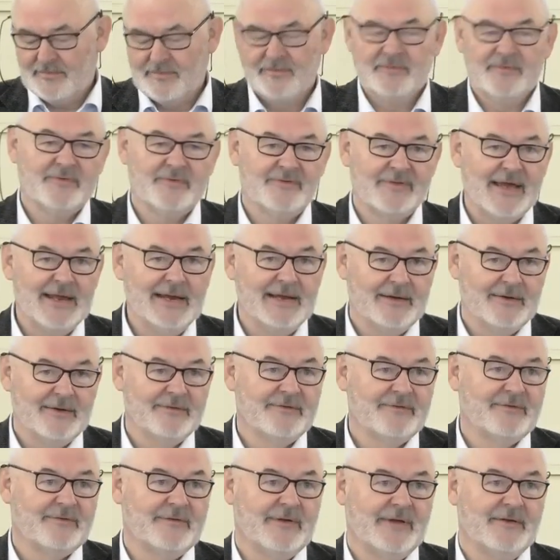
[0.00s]

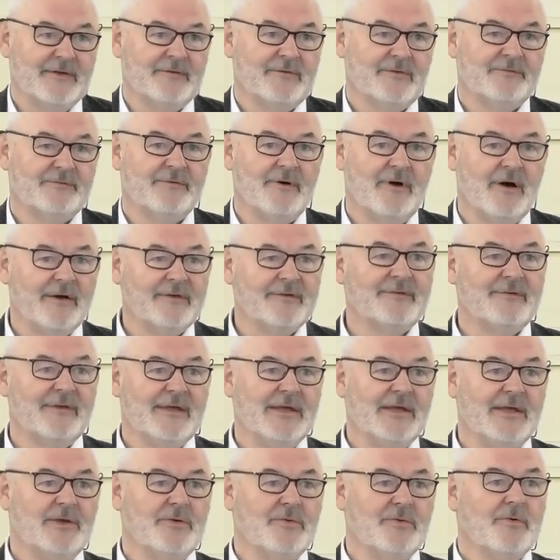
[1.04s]
salience insofar as the
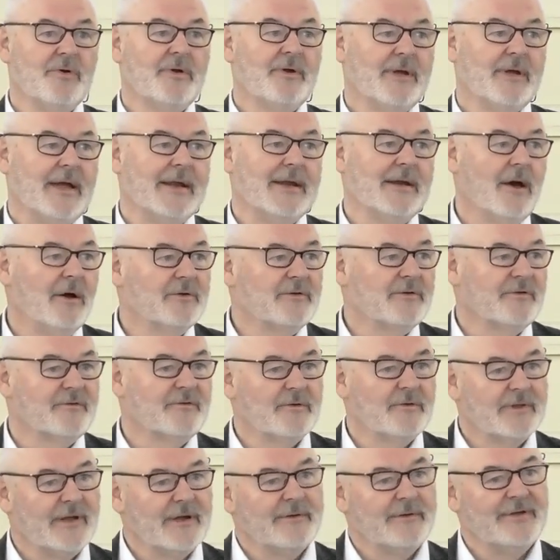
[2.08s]
EU enlarges.
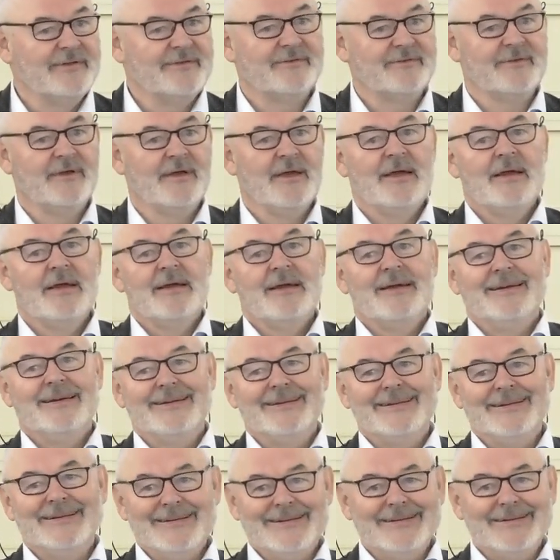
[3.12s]
So there is,
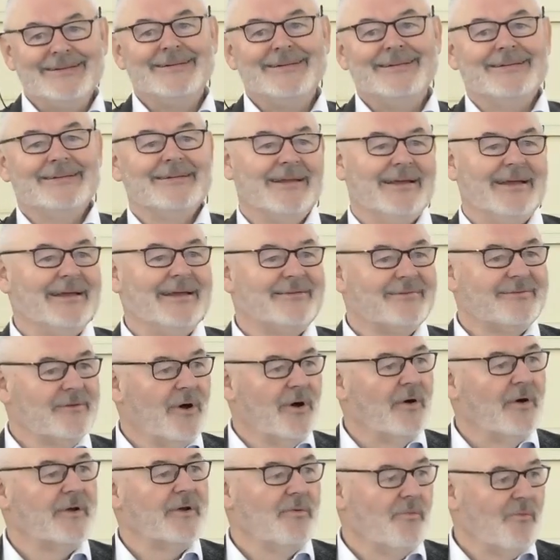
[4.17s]
it's
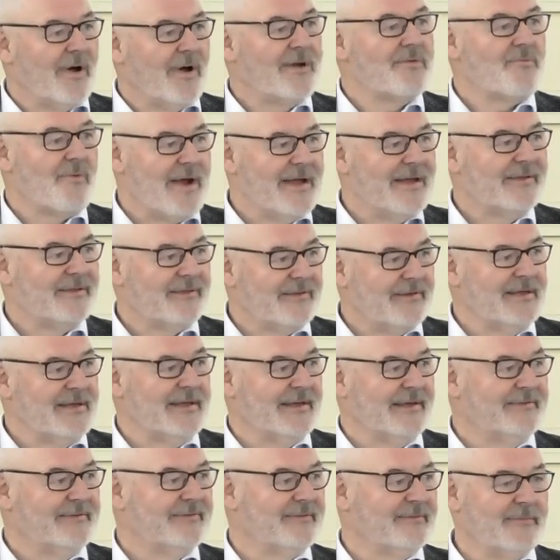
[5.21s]
not a one-way thing.
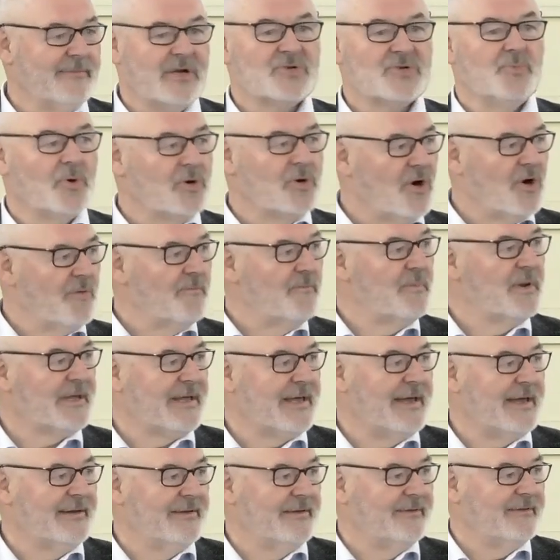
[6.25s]
It's a much more
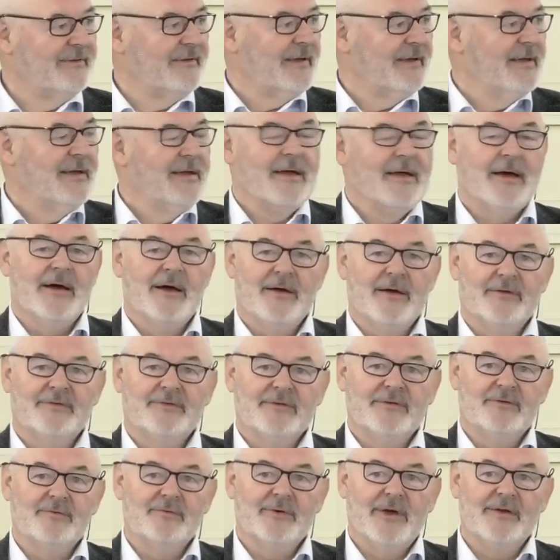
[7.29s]
complicated
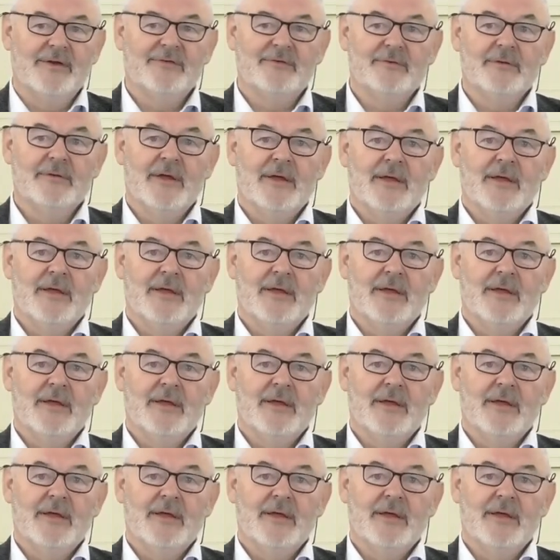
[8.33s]
situation.